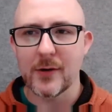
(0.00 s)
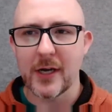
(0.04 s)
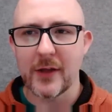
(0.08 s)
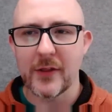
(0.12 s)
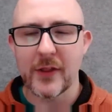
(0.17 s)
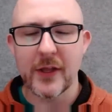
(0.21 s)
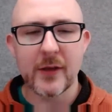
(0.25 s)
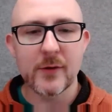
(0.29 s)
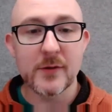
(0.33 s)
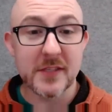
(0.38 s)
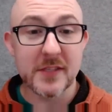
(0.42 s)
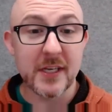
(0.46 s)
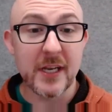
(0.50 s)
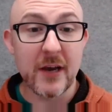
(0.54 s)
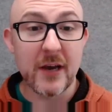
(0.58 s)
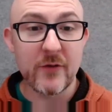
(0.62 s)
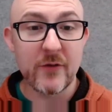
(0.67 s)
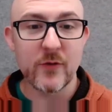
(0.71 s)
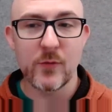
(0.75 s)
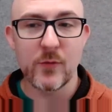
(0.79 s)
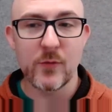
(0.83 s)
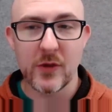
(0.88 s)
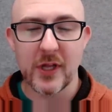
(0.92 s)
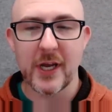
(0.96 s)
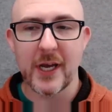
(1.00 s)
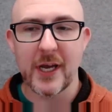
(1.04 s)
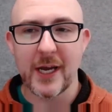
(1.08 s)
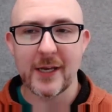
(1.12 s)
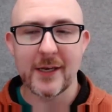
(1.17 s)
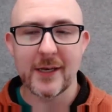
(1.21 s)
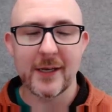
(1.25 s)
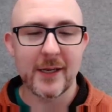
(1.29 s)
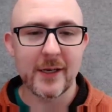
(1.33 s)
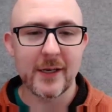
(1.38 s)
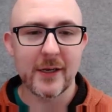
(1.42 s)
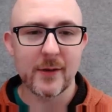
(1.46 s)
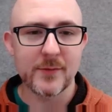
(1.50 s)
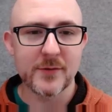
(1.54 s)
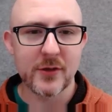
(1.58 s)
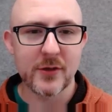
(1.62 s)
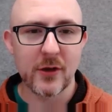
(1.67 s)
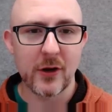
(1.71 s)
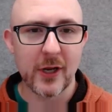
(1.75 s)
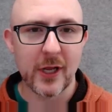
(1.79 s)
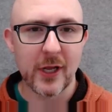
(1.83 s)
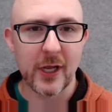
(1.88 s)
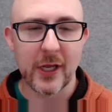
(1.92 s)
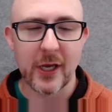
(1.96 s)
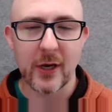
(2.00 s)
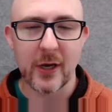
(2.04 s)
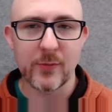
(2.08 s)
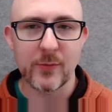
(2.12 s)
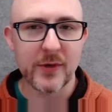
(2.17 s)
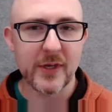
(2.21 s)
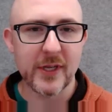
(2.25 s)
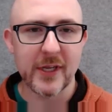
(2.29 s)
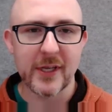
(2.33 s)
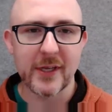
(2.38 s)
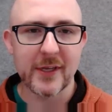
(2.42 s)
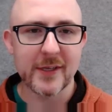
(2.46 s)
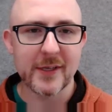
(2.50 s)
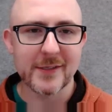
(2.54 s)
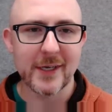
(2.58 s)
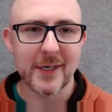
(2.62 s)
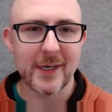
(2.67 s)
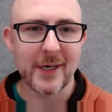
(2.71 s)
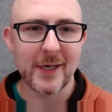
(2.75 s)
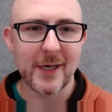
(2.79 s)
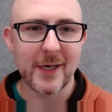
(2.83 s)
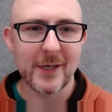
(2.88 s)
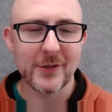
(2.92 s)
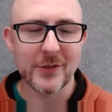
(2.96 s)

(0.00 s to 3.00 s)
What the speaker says: I think it was inevitable I had to end up starting a company because I